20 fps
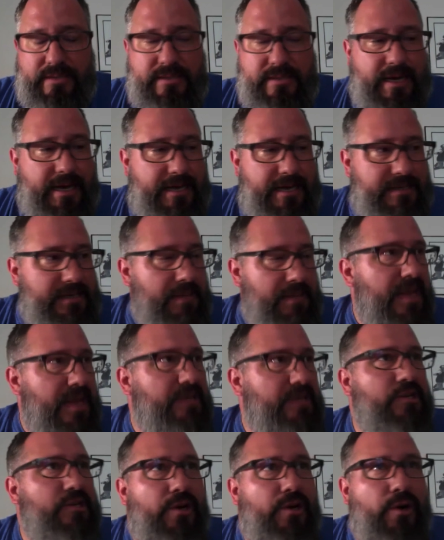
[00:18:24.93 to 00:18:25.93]
As I
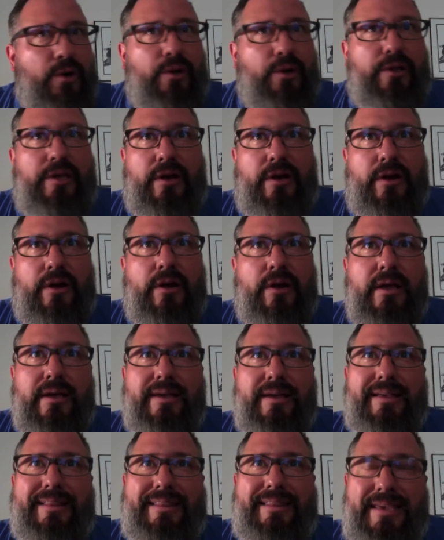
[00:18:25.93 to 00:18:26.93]
mentioned earlier,
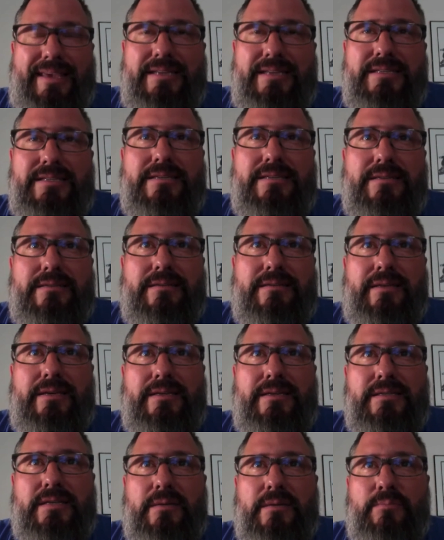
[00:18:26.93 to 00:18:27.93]

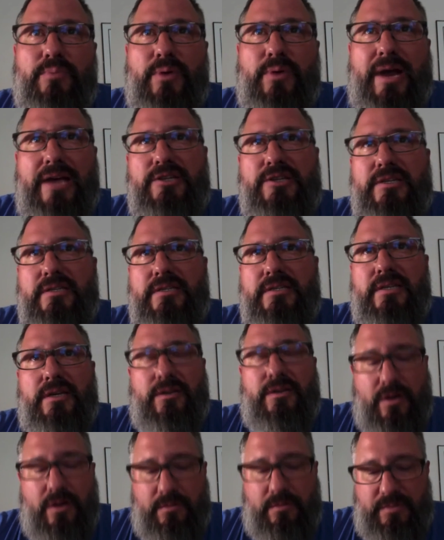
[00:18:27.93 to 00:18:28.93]
these compression
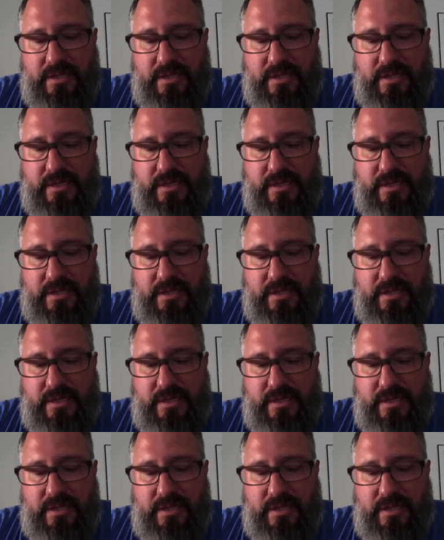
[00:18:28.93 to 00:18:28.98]
syndromes,